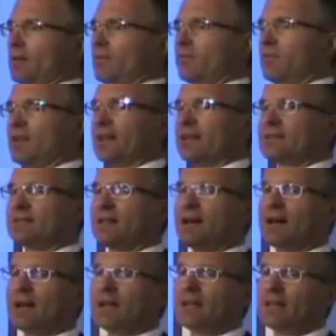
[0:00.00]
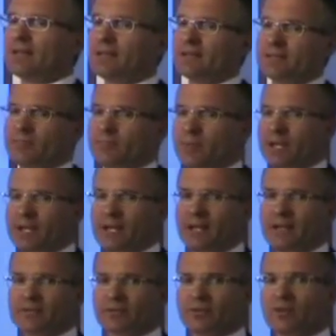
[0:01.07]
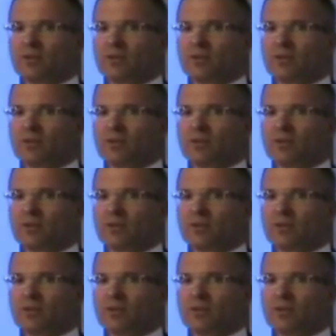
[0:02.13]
flies high in this space or